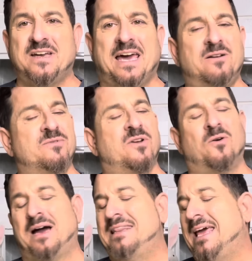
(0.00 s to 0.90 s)
don't know.
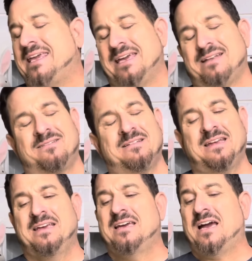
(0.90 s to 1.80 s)
I like it.
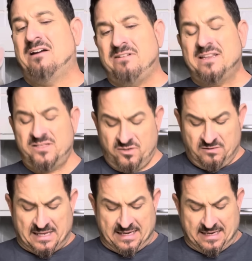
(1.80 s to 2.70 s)
I really do
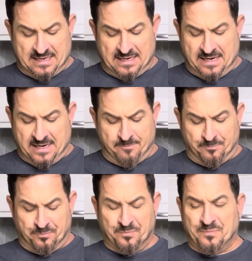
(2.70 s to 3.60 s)
like it.
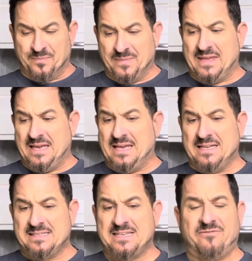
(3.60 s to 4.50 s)

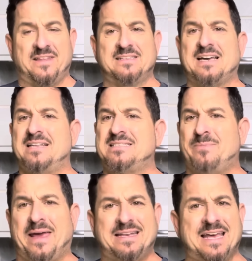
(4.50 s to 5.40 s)
It definitely has got
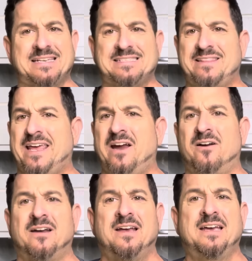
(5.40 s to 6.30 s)
spandex in there.